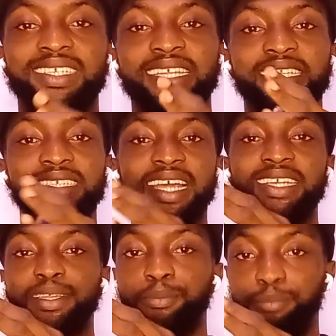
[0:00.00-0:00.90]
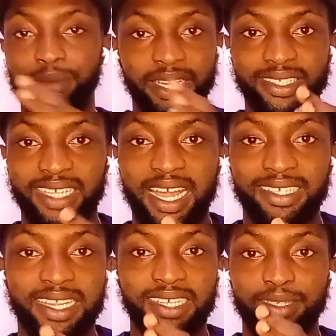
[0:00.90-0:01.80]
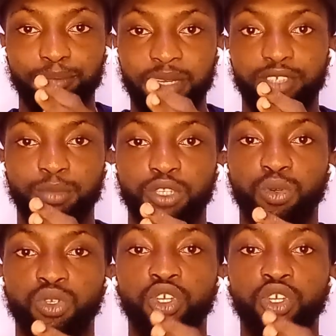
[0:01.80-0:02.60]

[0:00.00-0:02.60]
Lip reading: I think that's the best, guys. That's the best method.